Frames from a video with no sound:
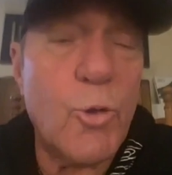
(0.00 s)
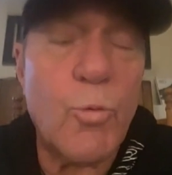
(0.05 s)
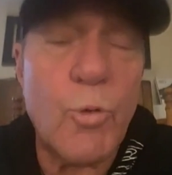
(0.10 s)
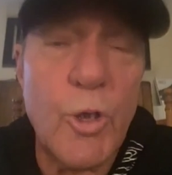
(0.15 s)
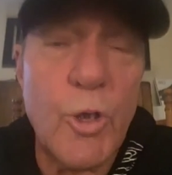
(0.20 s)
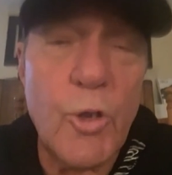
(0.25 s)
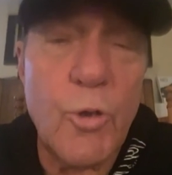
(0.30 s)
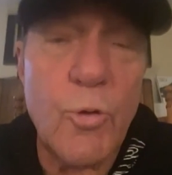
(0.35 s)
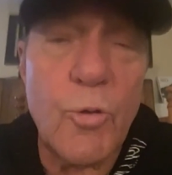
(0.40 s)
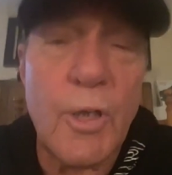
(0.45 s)
were
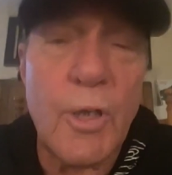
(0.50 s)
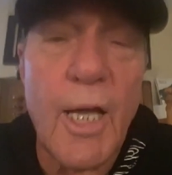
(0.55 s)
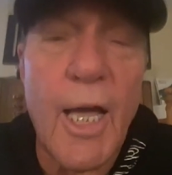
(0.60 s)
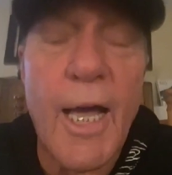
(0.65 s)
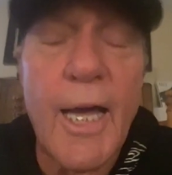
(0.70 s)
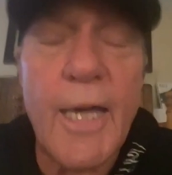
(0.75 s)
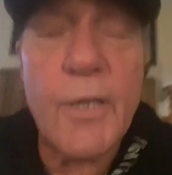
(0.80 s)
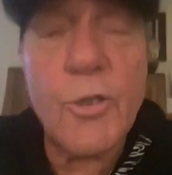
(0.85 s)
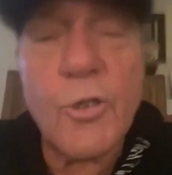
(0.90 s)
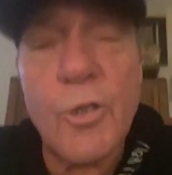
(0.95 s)

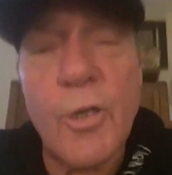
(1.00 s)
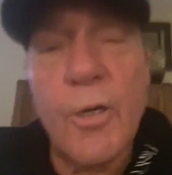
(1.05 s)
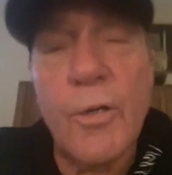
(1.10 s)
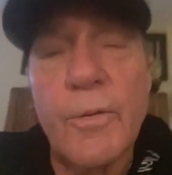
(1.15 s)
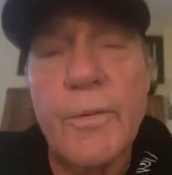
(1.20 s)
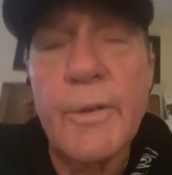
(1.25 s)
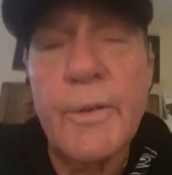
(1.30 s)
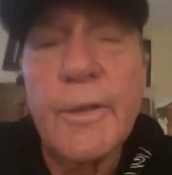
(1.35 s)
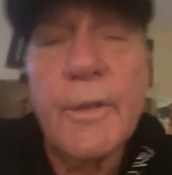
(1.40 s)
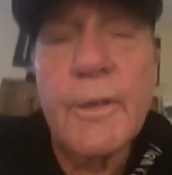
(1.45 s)
utilized. So,
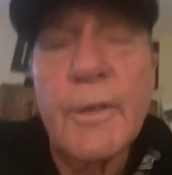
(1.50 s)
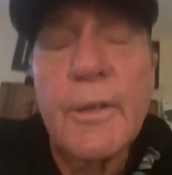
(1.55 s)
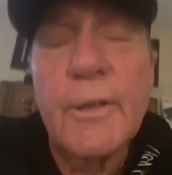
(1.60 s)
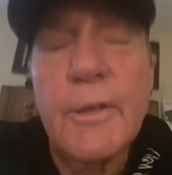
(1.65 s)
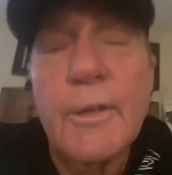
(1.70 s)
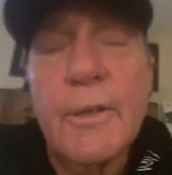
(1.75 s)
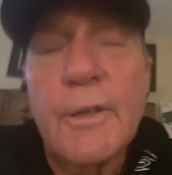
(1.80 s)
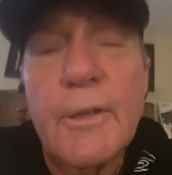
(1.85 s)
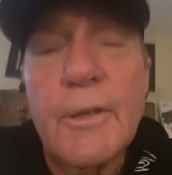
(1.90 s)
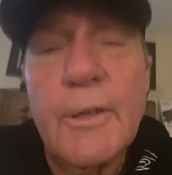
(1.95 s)

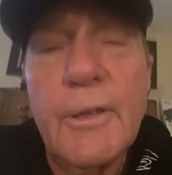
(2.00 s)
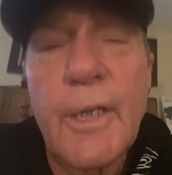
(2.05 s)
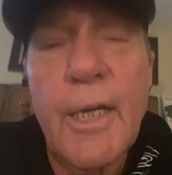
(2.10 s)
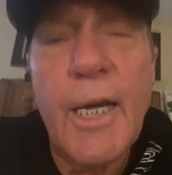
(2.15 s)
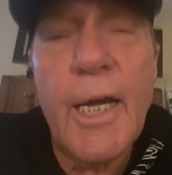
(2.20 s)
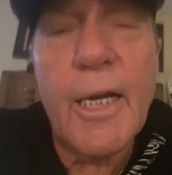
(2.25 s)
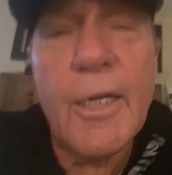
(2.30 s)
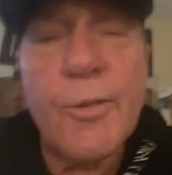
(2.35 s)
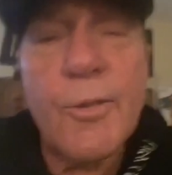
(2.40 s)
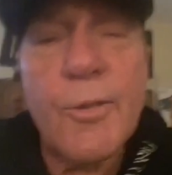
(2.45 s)

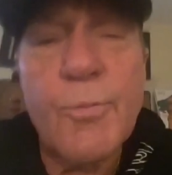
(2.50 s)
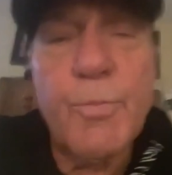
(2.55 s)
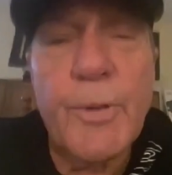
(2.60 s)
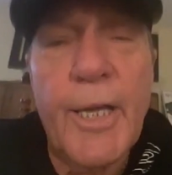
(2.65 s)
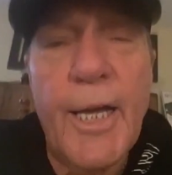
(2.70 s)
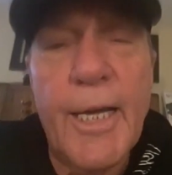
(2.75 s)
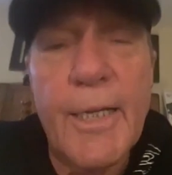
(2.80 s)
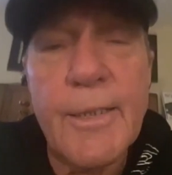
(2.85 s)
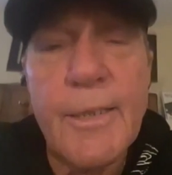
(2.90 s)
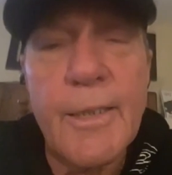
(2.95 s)
yeah, I was
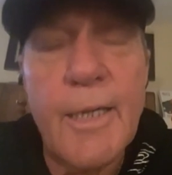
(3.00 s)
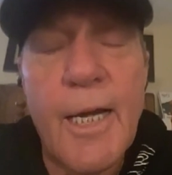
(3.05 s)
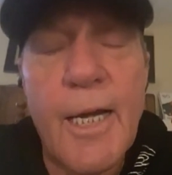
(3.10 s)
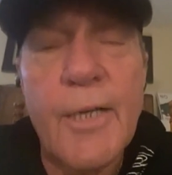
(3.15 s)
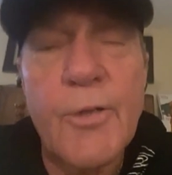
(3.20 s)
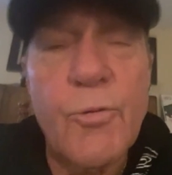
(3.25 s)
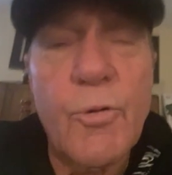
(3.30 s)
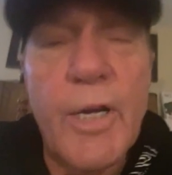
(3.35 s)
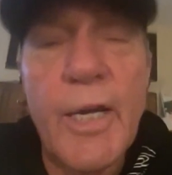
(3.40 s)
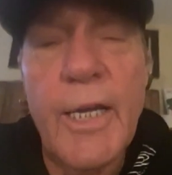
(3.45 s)
blessed. And
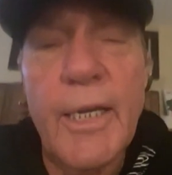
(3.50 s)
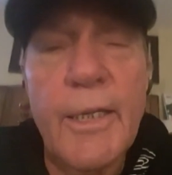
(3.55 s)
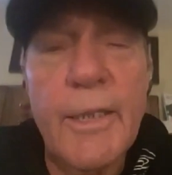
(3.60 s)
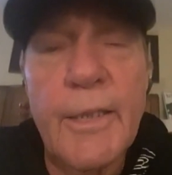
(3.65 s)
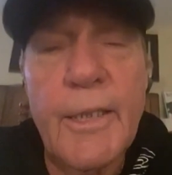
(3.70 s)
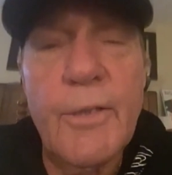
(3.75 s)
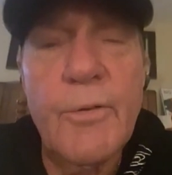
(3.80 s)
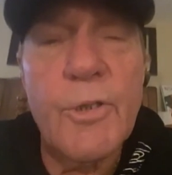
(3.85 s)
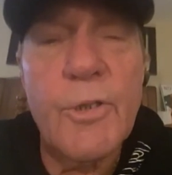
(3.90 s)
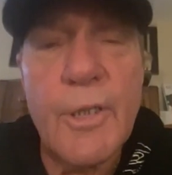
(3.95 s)
Andre,
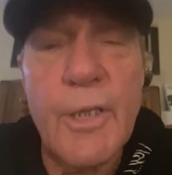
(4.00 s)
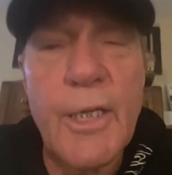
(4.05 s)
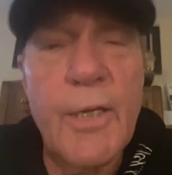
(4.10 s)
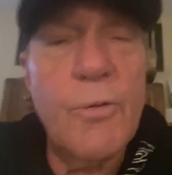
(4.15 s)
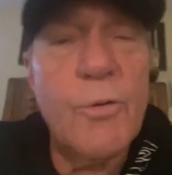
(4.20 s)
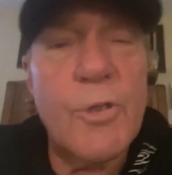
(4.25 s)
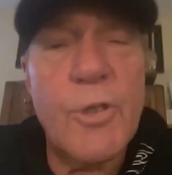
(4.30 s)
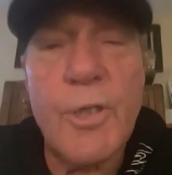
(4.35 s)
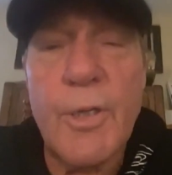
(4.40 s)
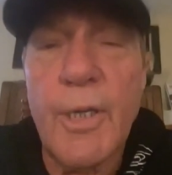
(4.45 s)
he was he
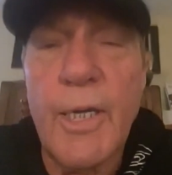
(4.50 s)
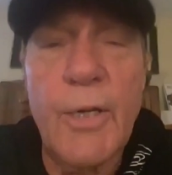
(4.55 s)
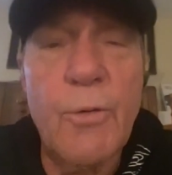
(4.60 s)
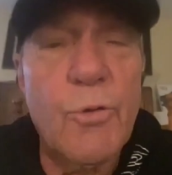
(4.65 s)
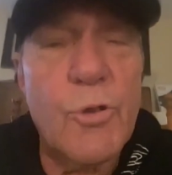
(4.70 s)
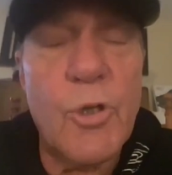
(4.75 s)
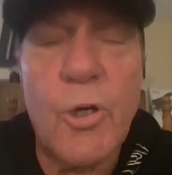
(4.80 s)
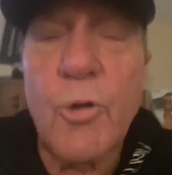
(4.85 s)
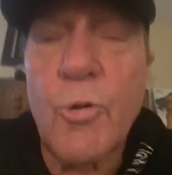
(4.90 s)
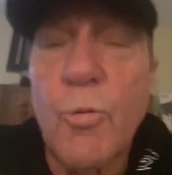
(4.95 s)
was a, he
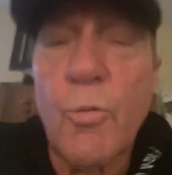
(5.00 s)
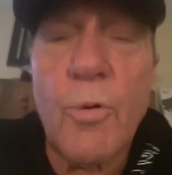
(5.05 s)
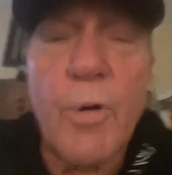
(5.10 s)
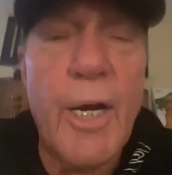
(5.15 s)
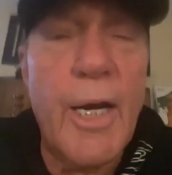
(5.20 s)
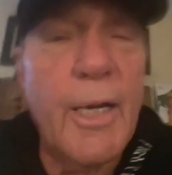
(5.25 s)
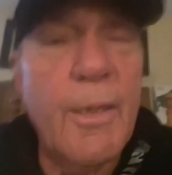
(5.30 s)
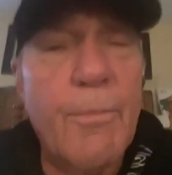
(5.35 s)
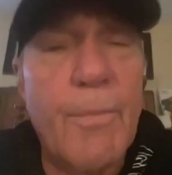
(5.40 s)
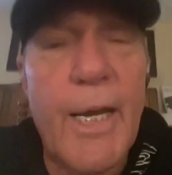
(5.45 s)
was a
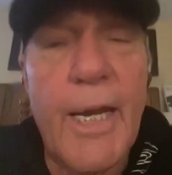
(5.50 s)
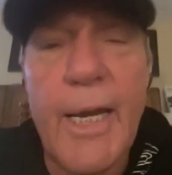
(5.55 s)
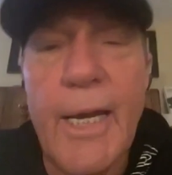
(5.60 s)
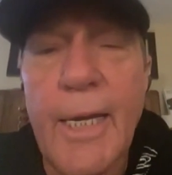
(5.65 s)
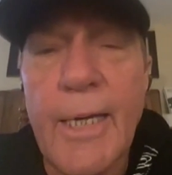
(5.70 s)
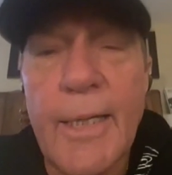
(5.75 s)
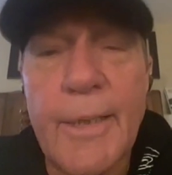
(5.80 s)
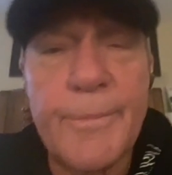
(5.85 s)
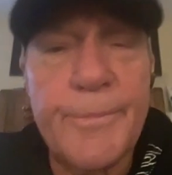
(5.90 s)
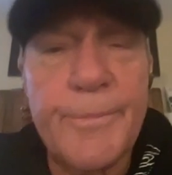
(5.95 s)
great
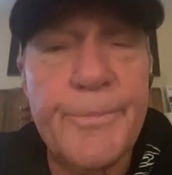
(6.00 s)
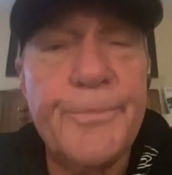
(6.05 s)
man.